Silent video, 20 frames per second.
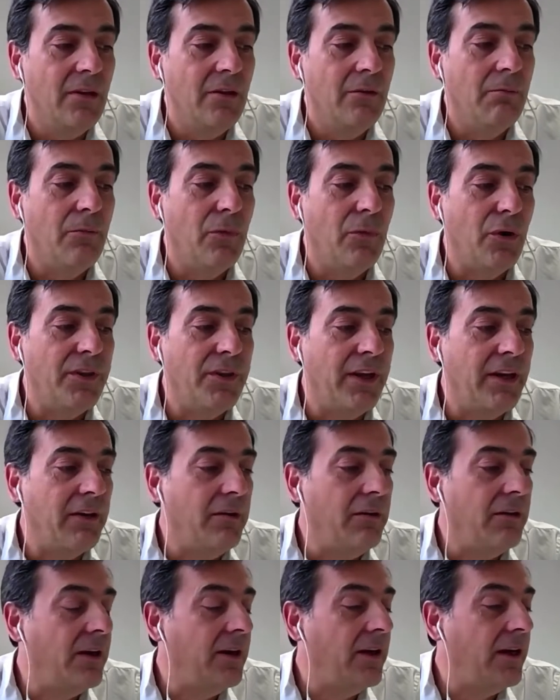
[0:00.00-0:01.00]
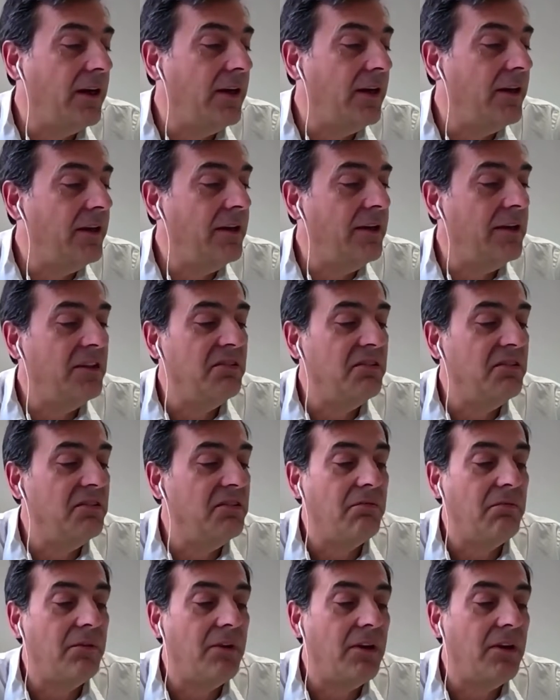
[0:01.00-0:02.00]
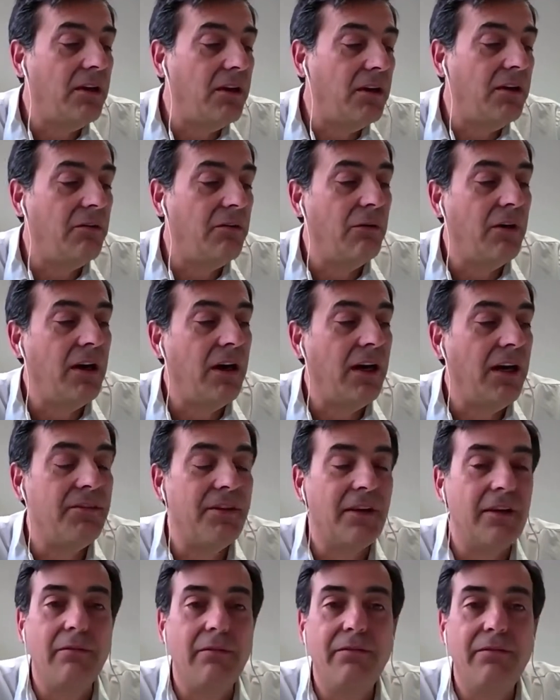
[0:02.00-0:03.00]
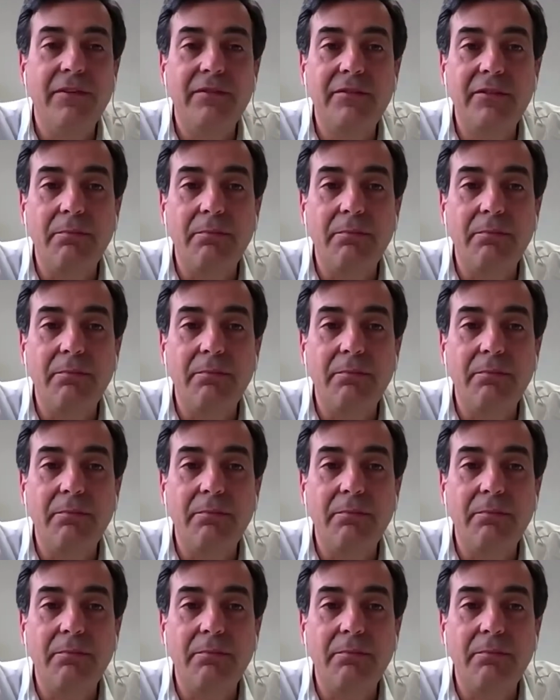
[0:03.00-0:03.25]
More than 150